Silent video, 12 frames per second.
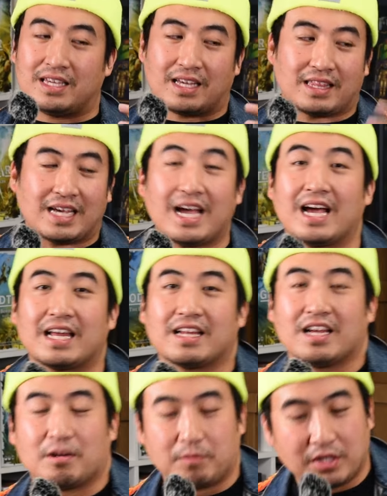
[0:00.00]
think that
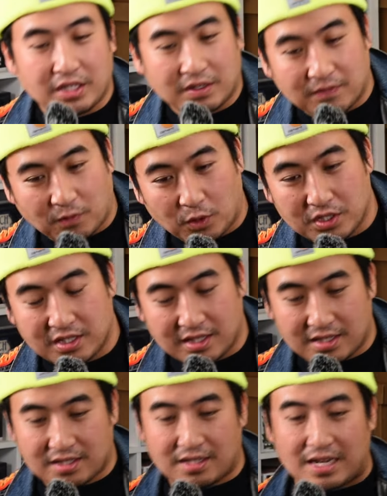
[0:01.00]
really
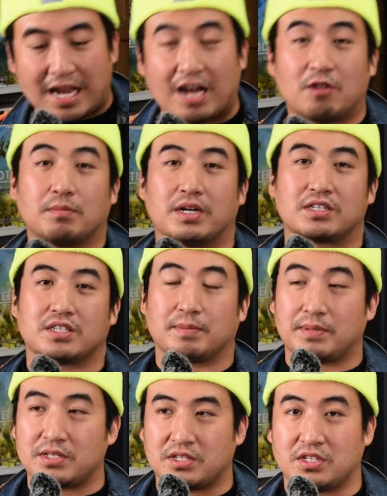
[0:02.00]
enforces how much the
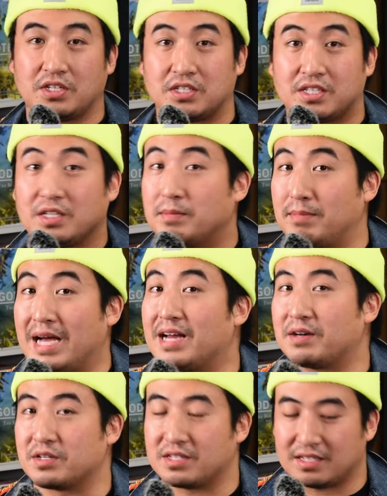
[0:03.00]
positioning skill
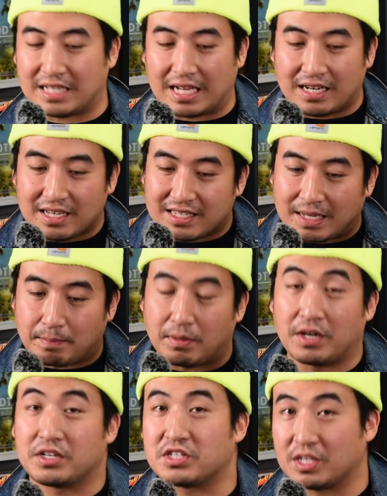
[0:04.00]
matters, is that
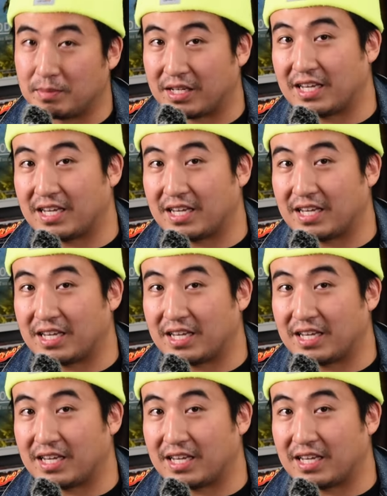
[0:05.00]
punishing